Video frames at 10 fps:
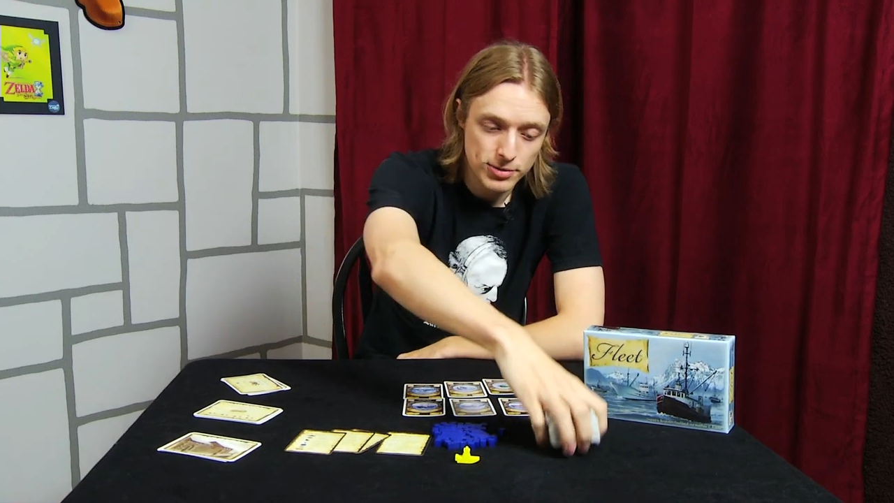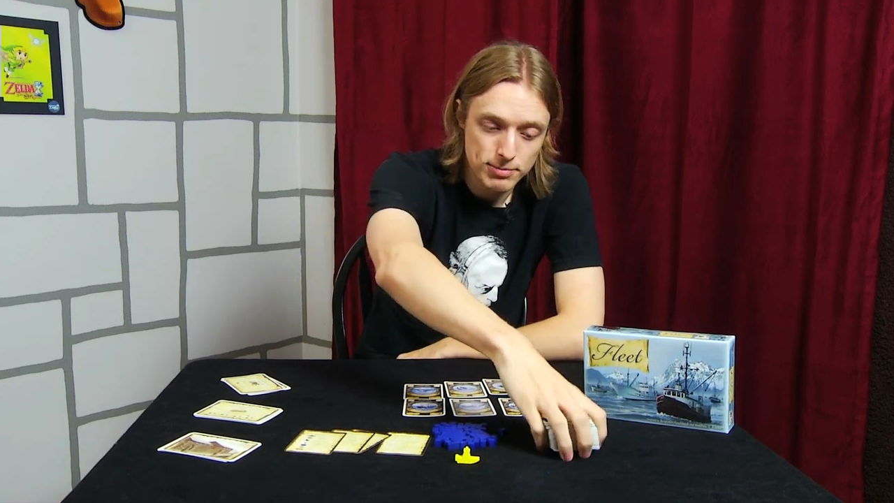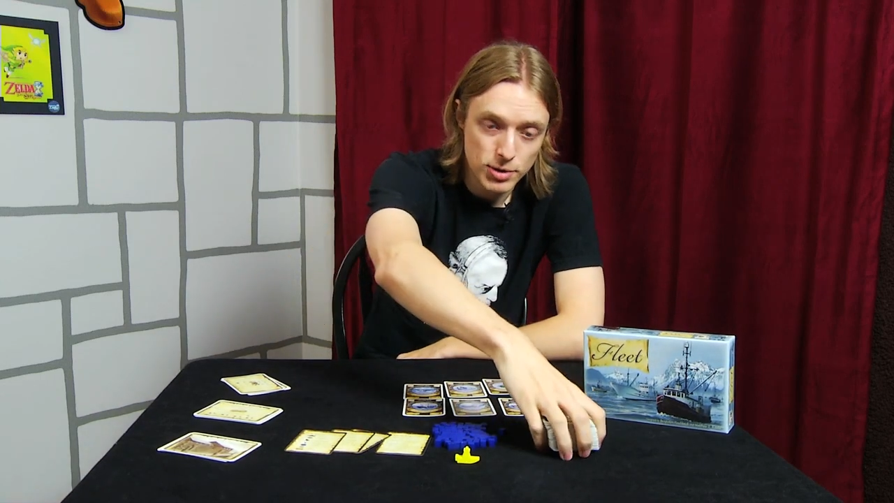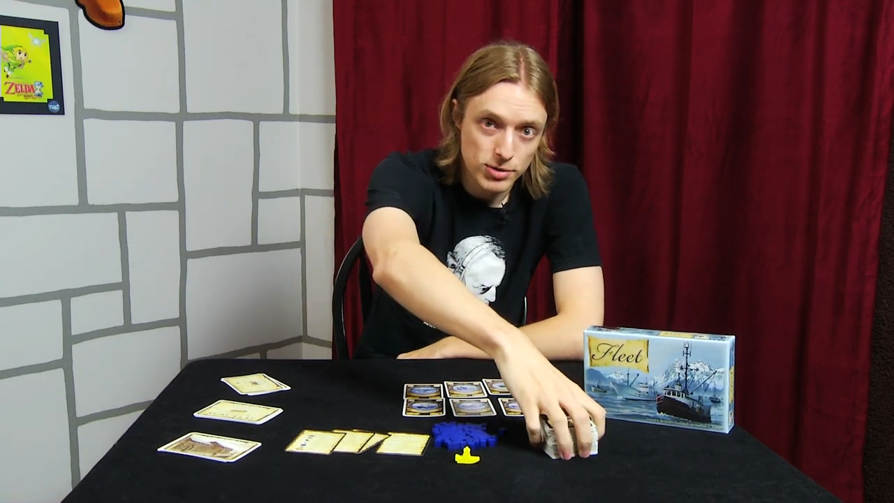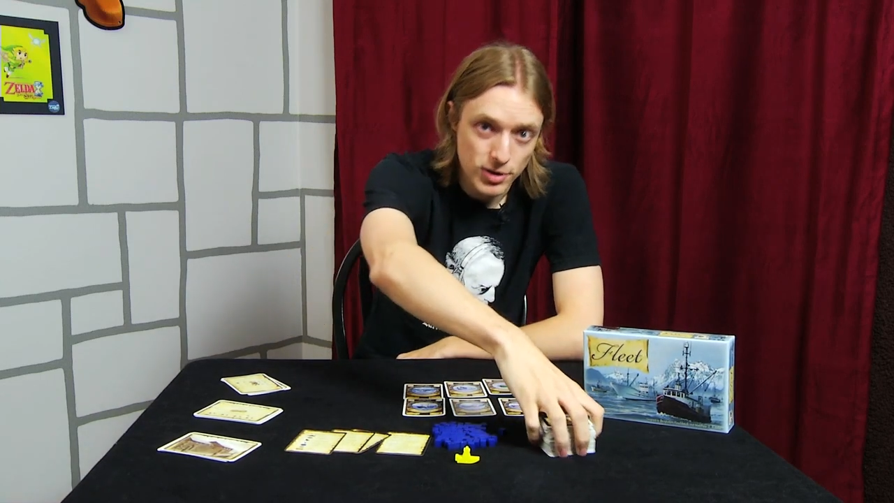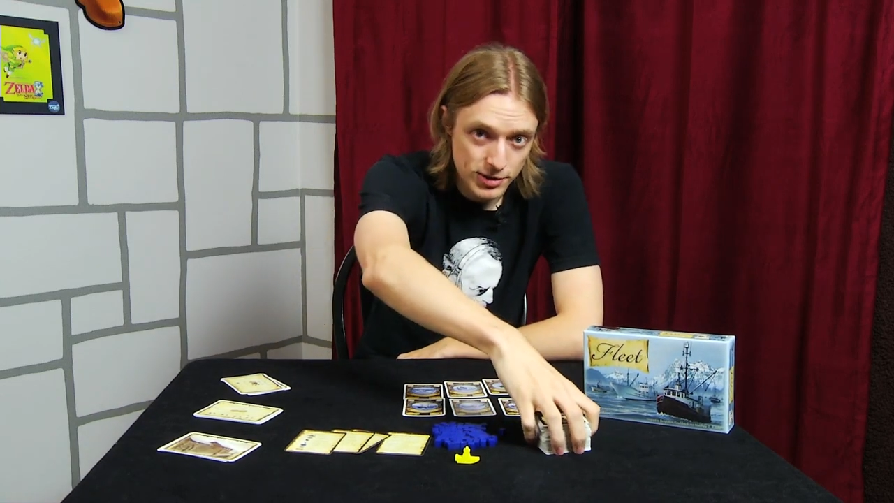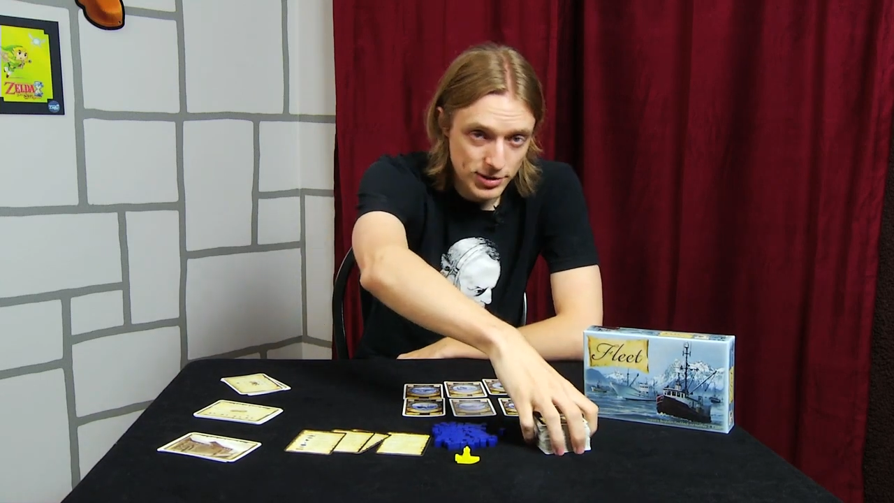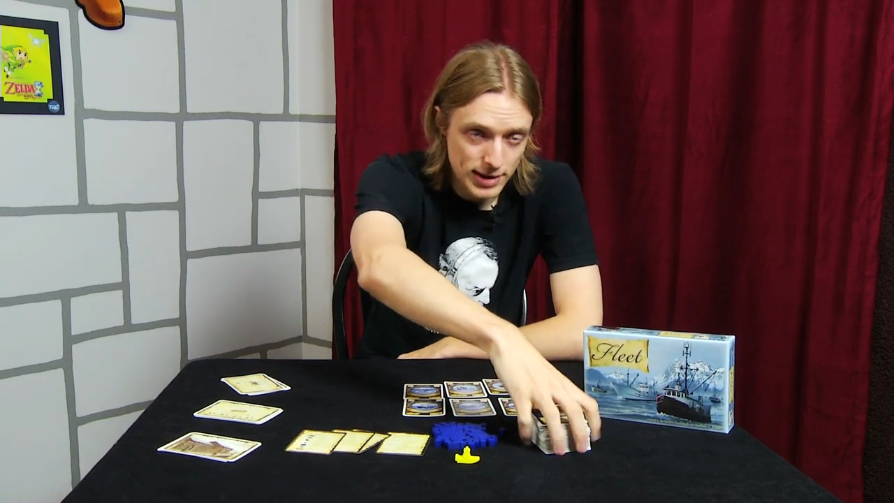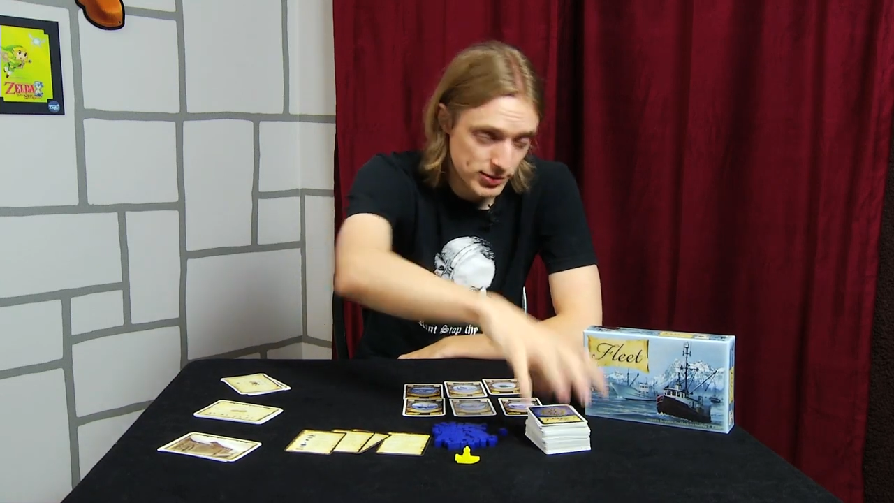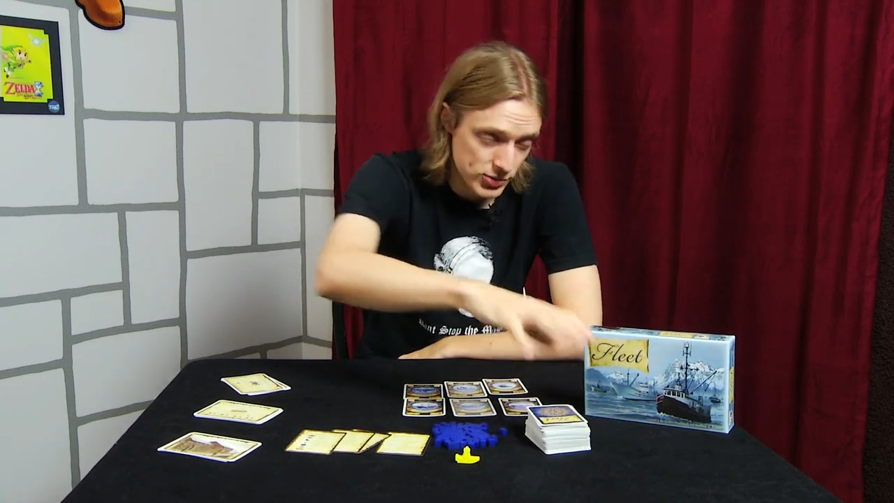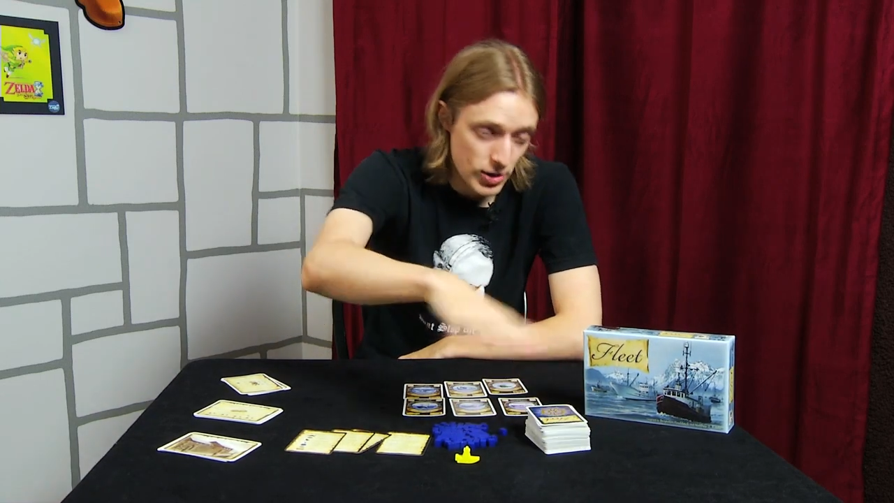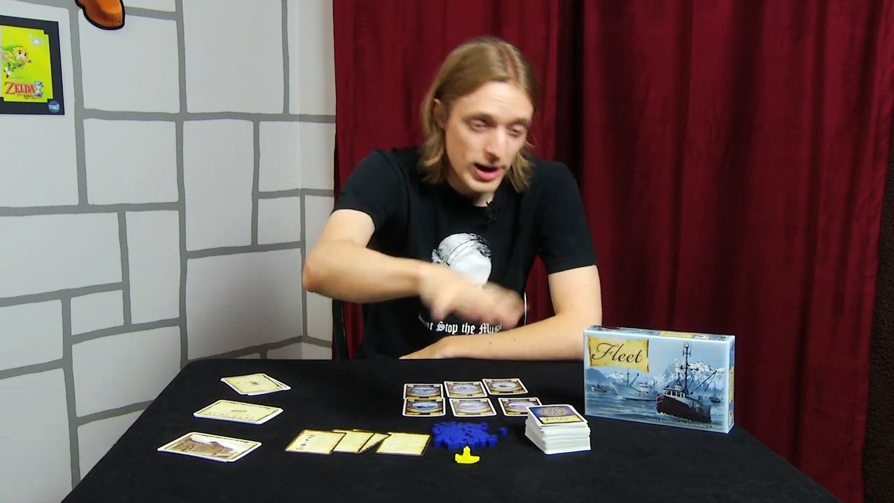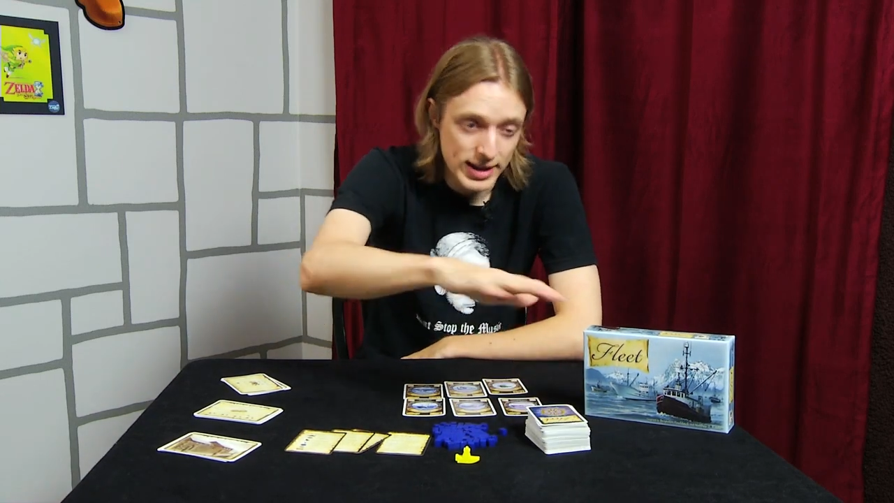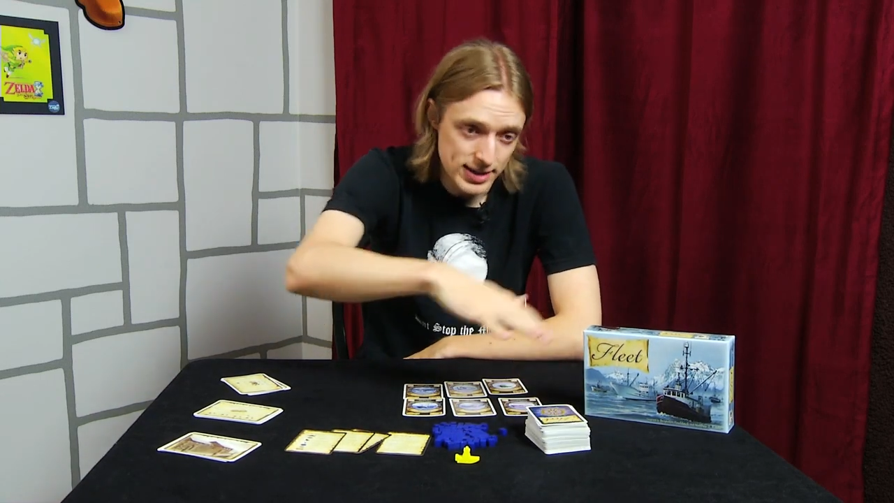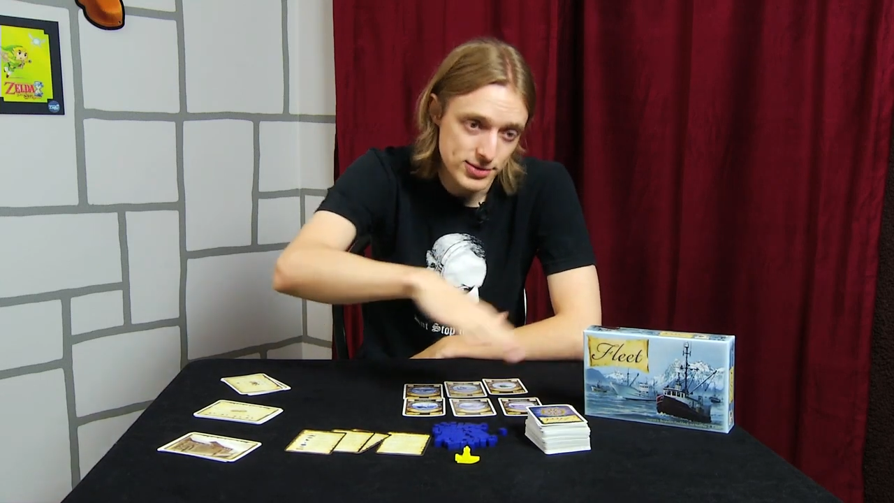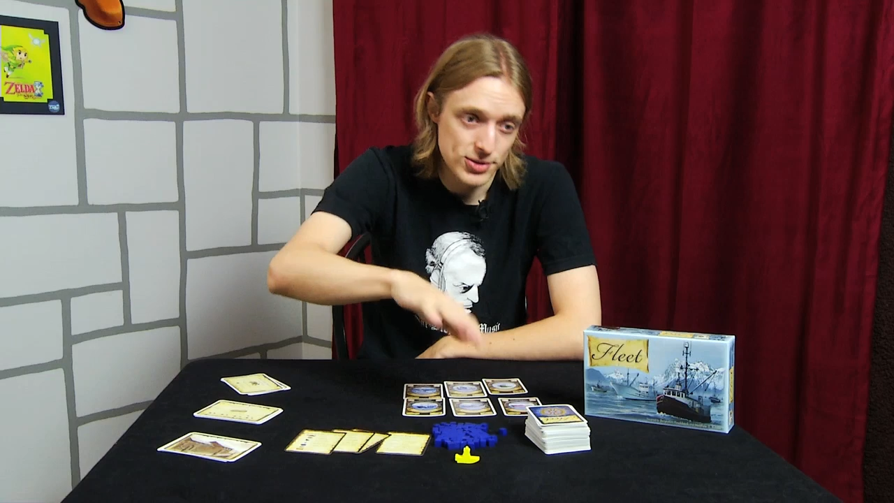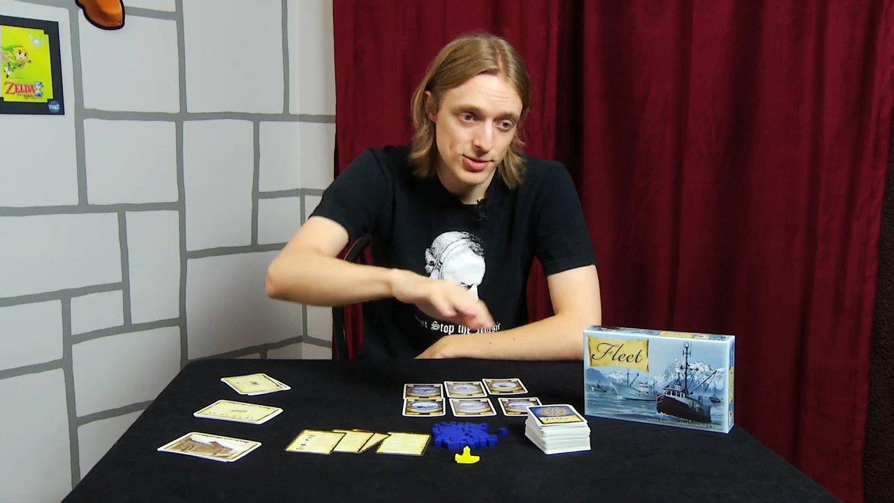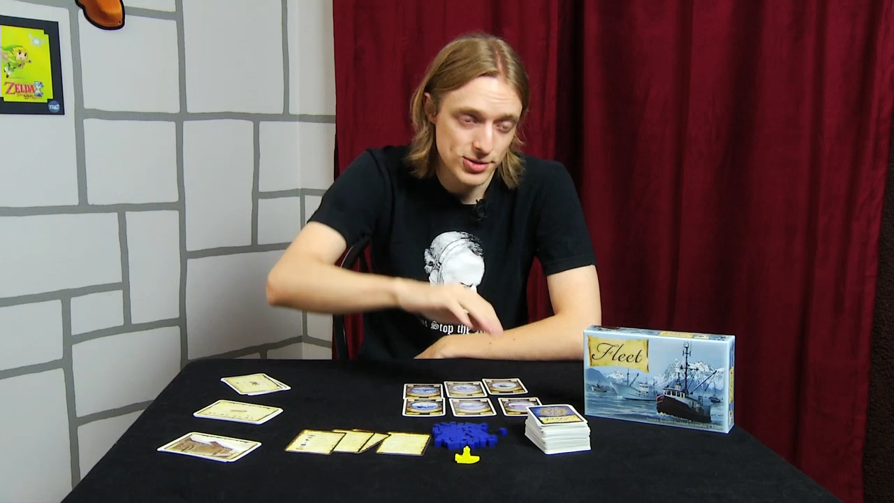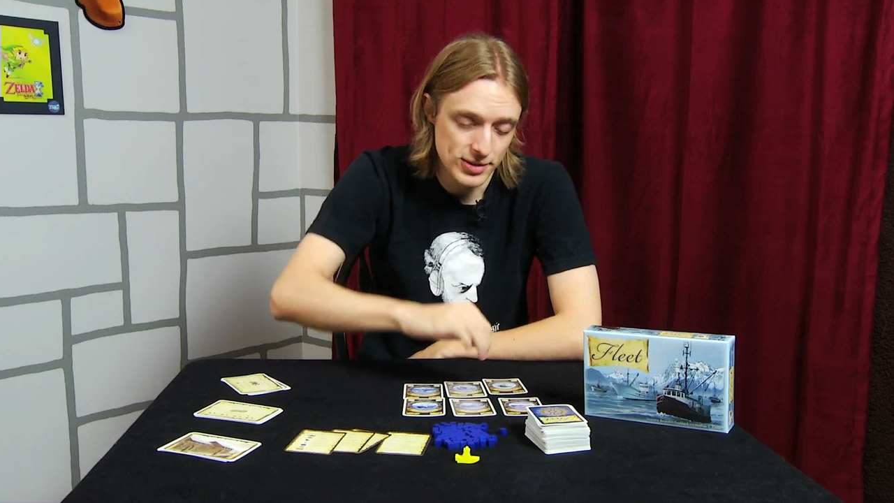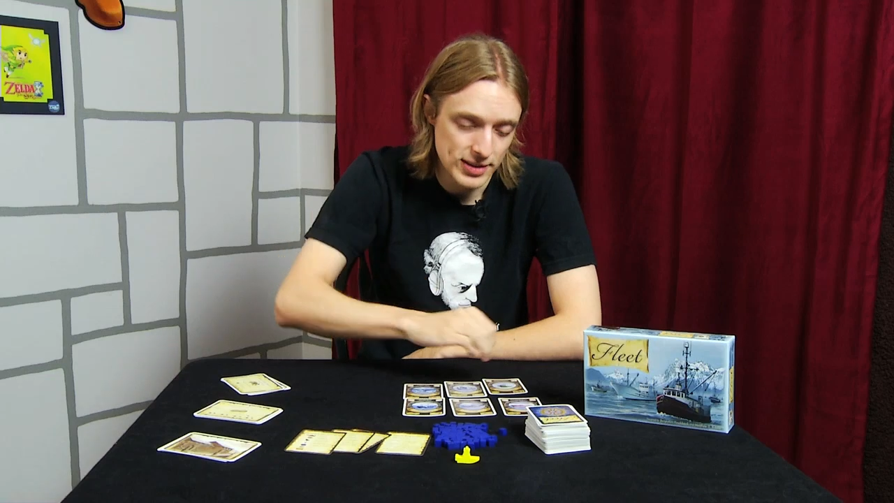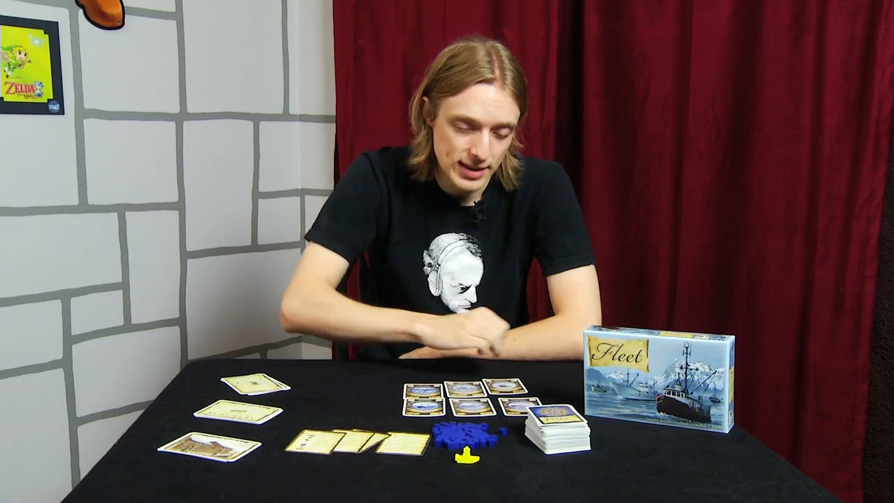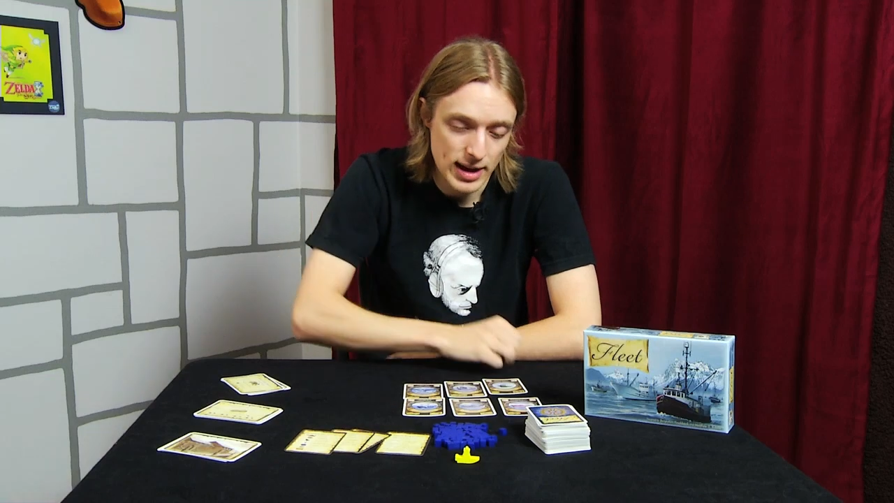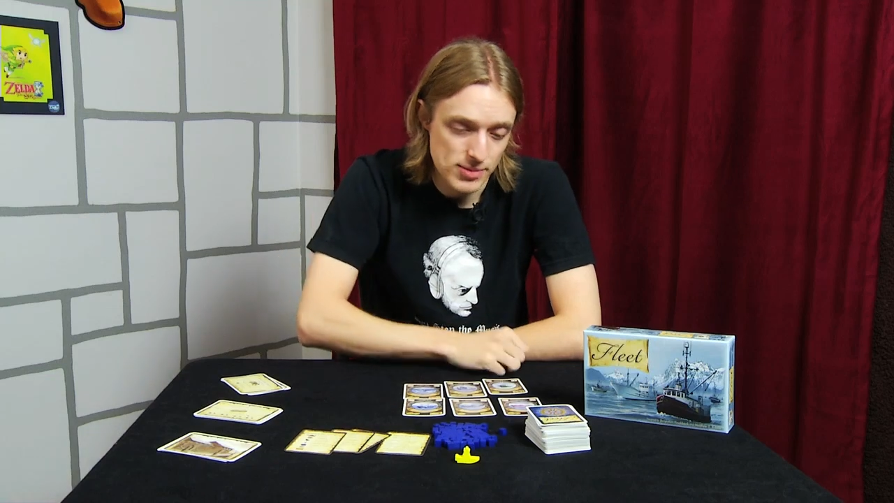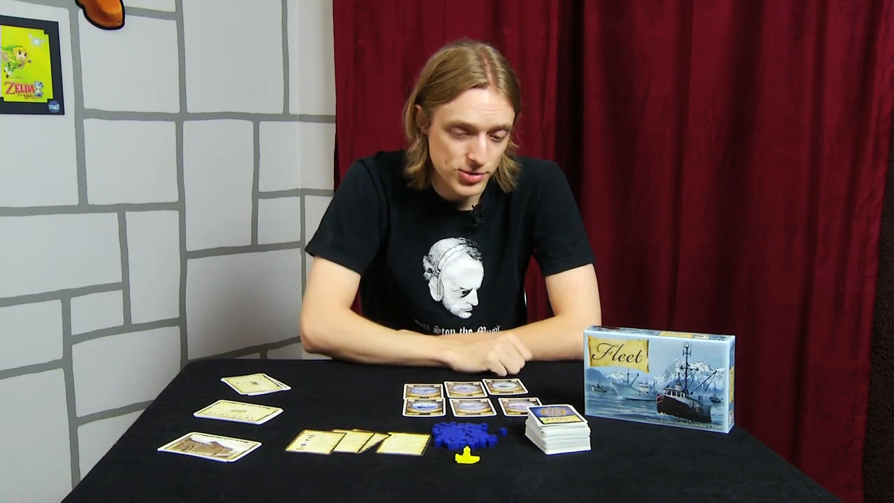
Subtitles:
Boat cards have a variety of uses in the game,